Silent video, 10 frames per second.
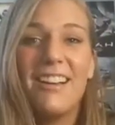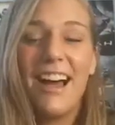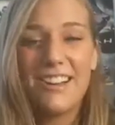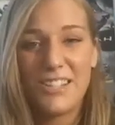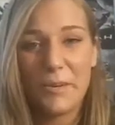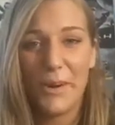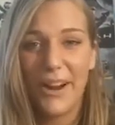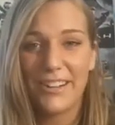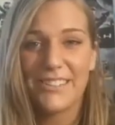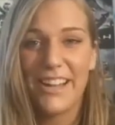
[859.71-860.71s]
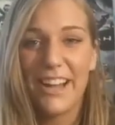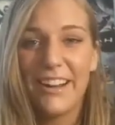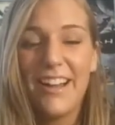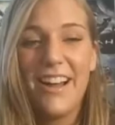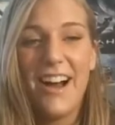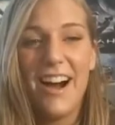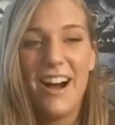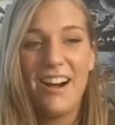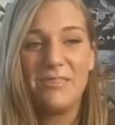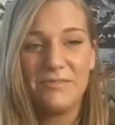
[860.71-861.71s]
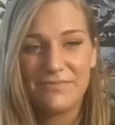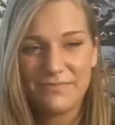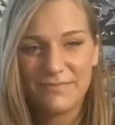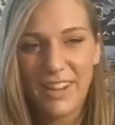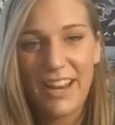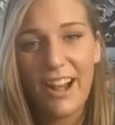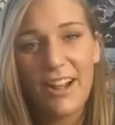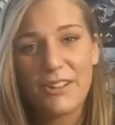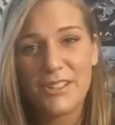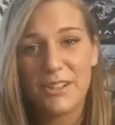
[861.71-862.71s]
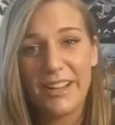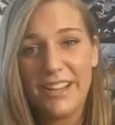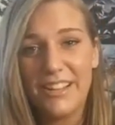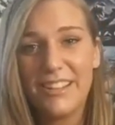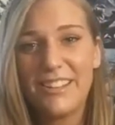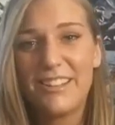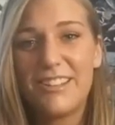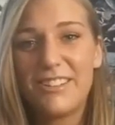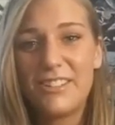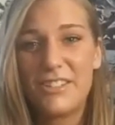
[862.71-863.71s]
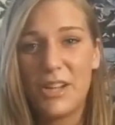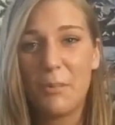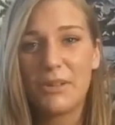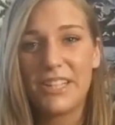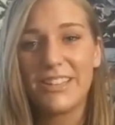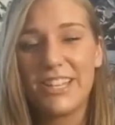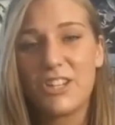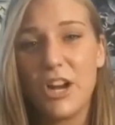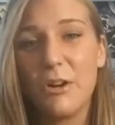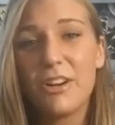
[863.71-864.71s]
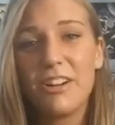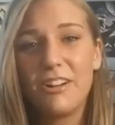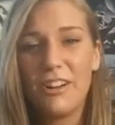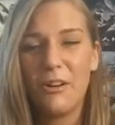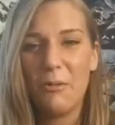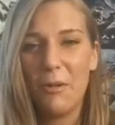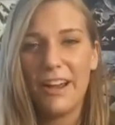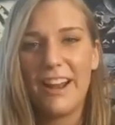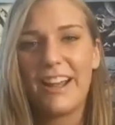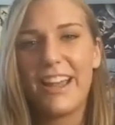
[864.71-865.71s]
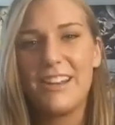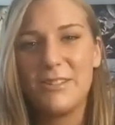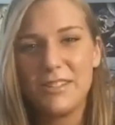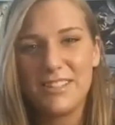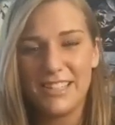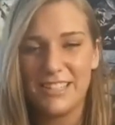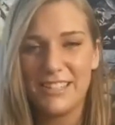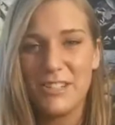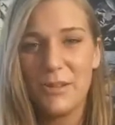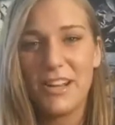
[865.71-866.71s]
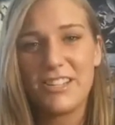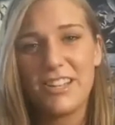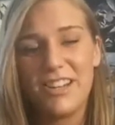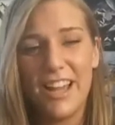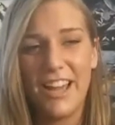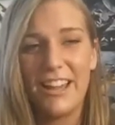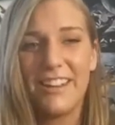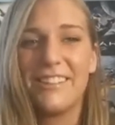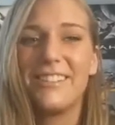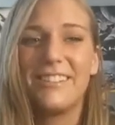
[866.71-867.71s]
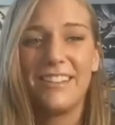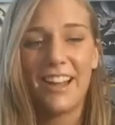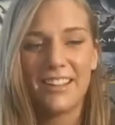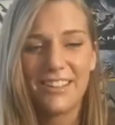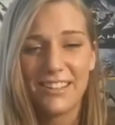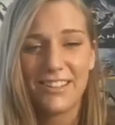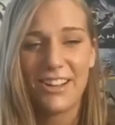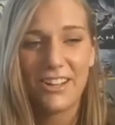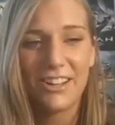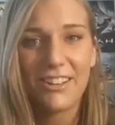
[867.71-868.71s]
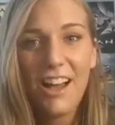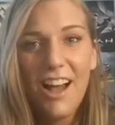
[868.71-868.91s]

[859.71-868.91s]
I just need to practice that. And I also, like, completely choke when I get into a sticky situation. And, yeah, that's not good.